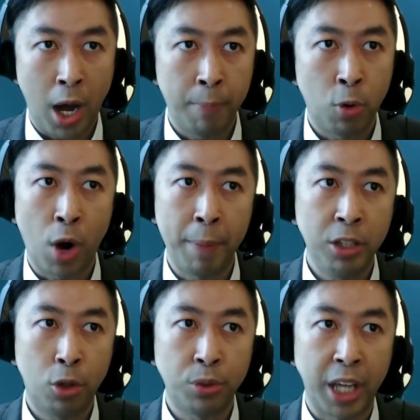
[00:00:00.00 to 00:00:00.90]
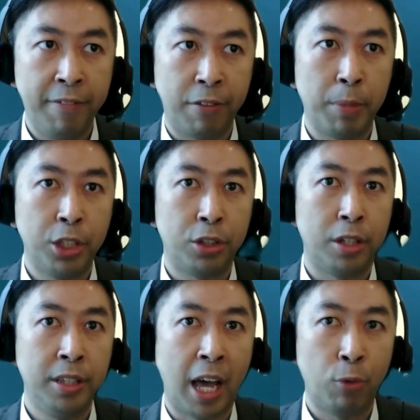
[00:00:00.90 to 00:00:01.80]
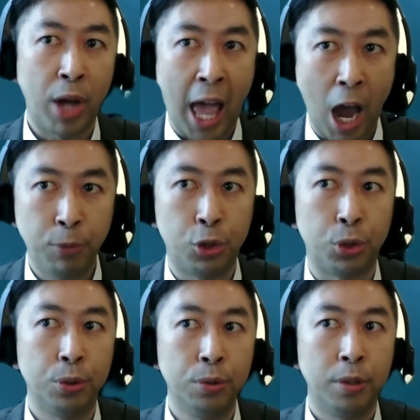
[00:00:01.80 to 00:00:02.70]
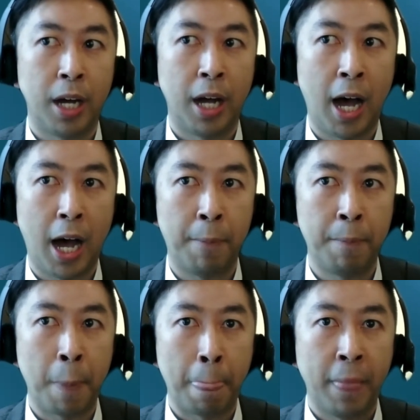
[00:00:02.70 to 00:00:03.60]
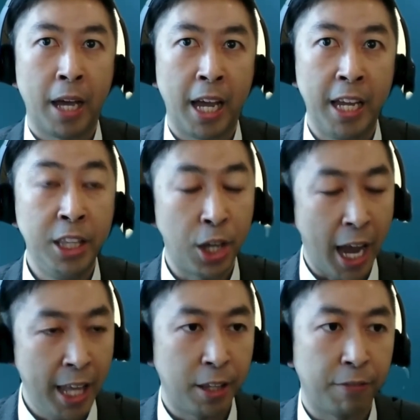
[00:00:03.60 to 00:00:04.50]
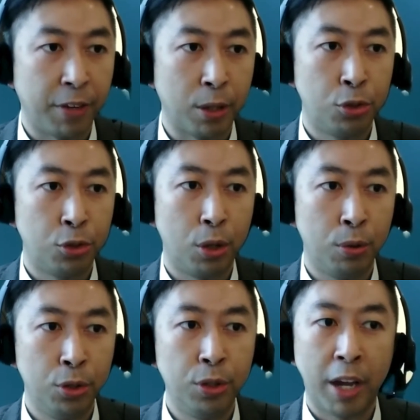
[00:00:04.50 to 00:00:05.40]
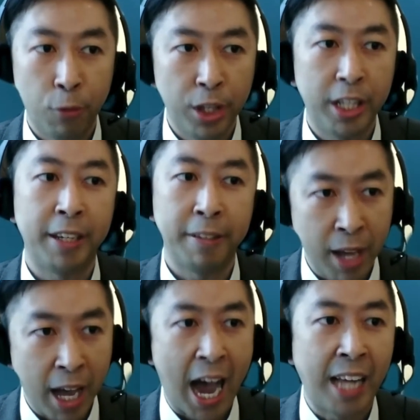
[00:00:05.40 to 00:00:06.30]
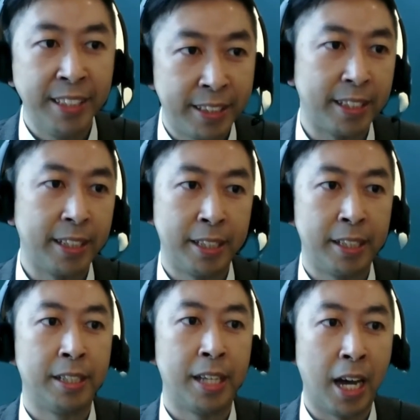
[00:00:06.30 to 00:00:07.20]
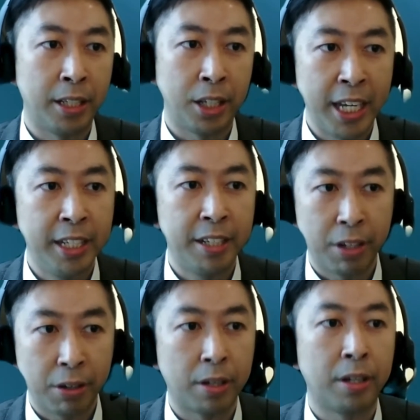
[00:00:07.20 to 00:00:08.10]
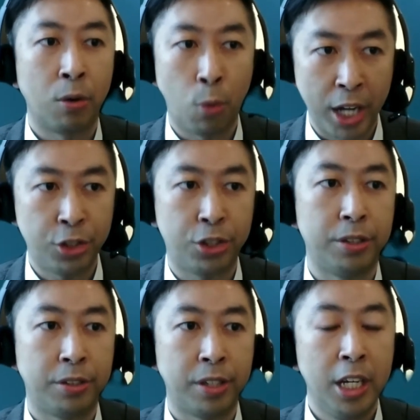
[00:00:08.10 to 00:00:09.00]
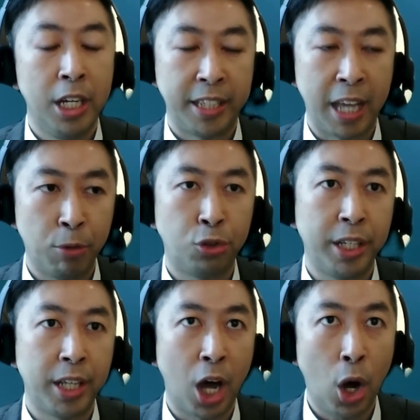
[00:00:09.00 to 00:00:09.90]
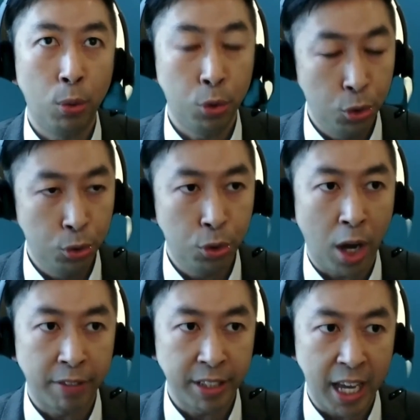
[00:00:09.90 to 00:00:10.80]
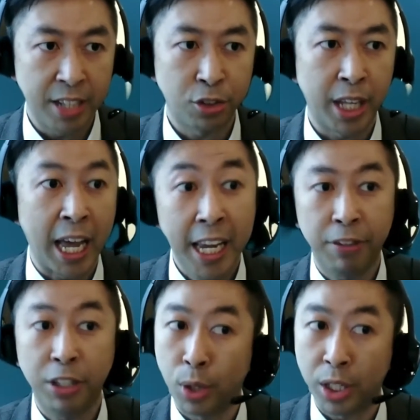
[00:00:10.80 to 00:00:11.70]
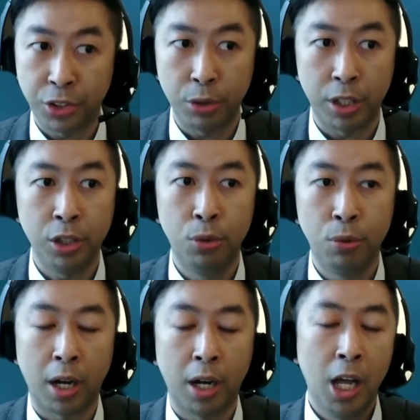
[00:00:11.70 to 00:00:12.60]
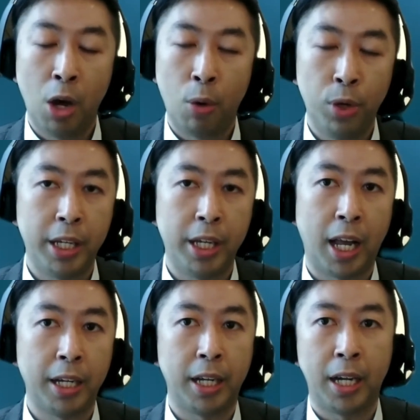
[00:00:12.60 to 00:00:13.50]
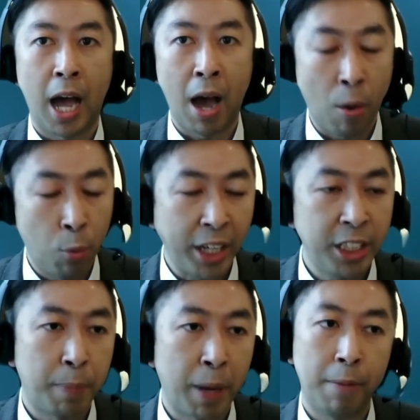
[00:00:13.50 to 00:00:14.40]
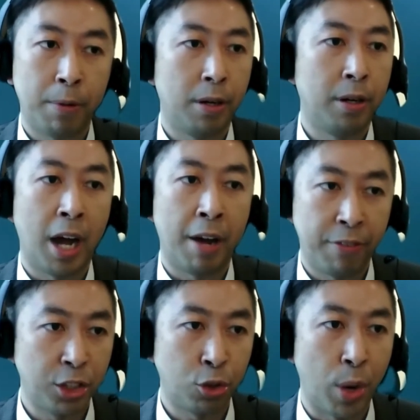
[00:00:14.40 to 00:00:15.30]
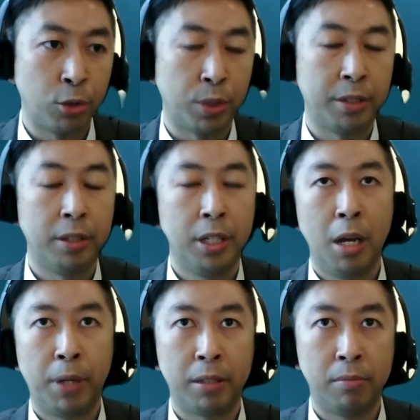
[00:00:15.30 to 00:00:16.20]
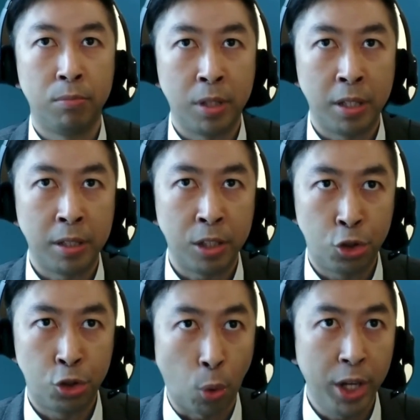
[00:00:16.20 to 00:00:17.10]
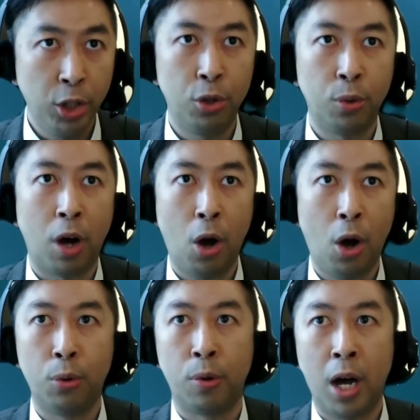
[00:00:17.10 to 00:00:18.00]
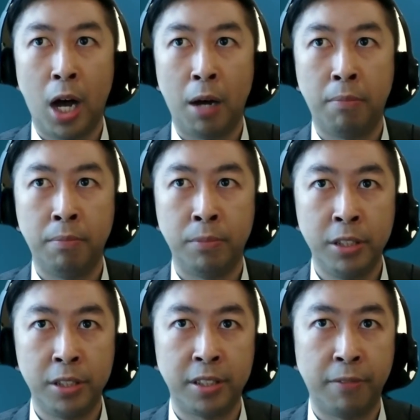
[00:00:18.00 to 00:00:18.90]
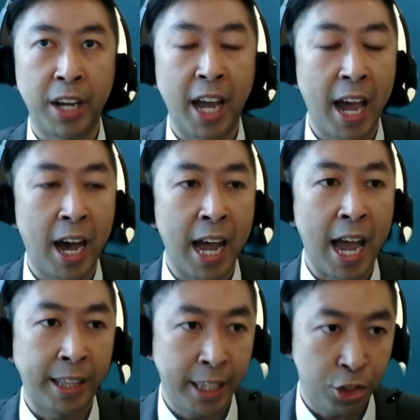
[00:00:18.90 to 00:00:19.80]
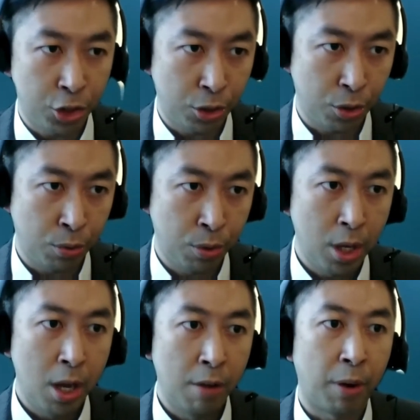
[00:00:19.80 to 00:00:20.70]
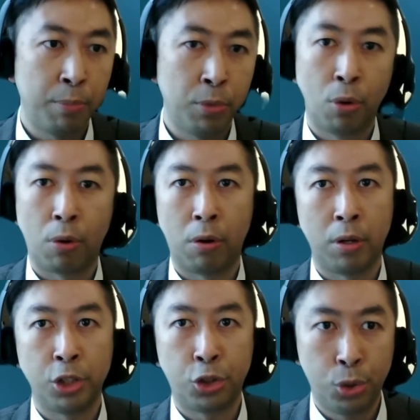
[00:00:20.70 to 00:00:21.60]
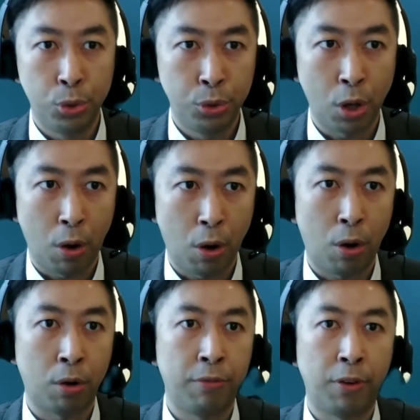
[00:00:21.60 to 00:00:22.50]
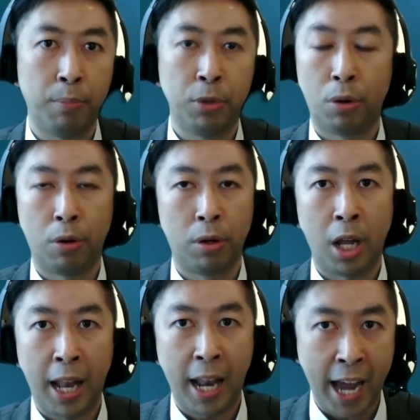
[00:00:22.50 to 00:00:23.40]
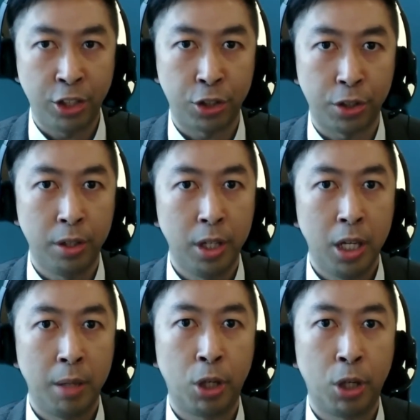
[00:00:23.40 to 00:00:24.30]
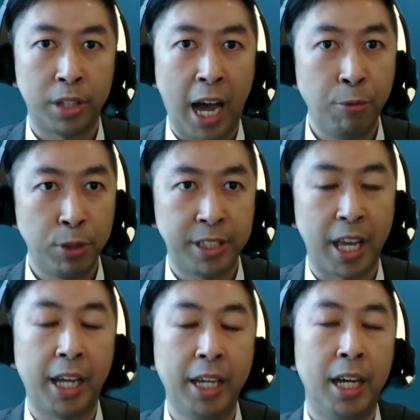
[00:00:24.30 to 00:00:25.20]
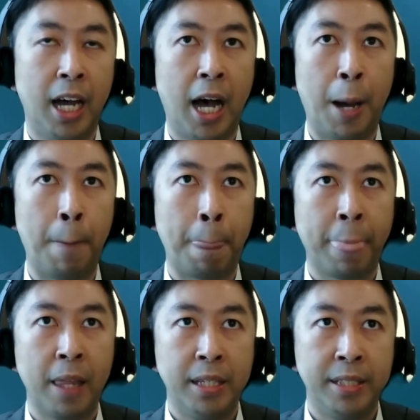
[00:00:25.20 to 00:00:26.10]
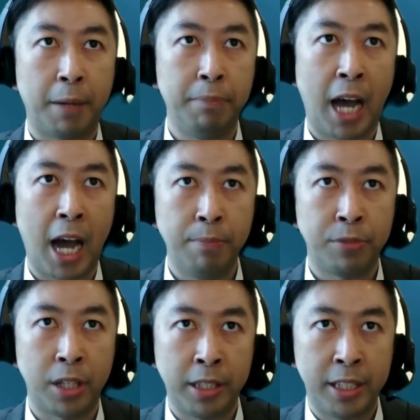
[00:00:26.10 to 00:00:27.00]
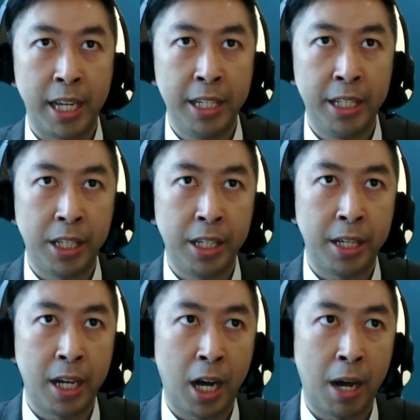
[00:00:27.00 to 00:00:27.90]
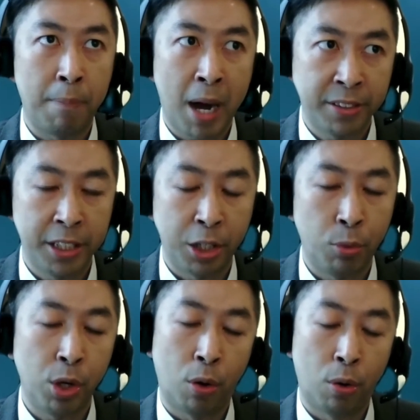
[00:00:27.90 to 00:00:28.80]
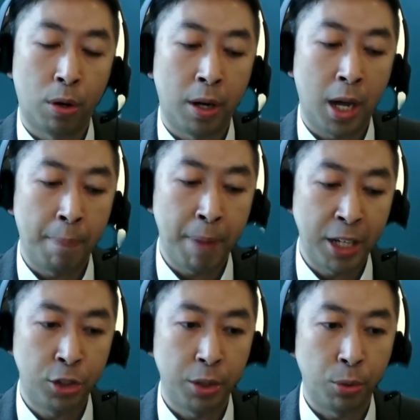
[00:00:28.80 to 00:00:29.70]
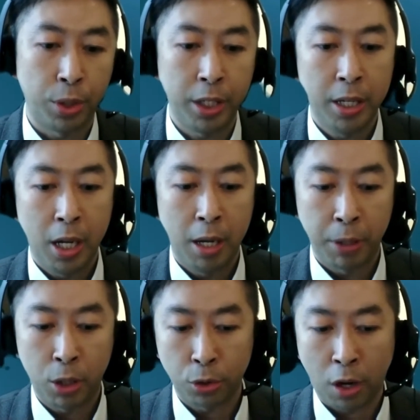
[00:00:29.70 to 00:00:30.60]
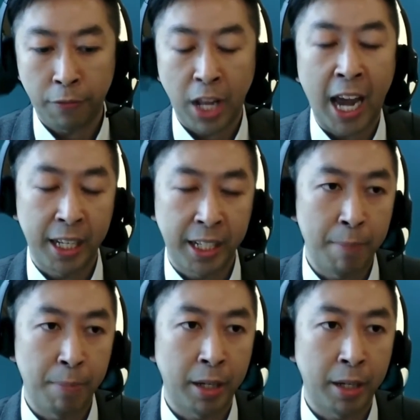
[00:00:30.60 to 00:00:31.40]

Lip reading: Grabbing those information that will help you in the interview, so you can really answer the interviewer questions, demonstrate that, oh, you do have a sense of that. Even you are a student, you are really like a white paper, a fresh graduate, but showing you, oh, this is something additional from your school talk, from your lecture, because I would say sometimes in the master degree or a bachelor degree, because of academic,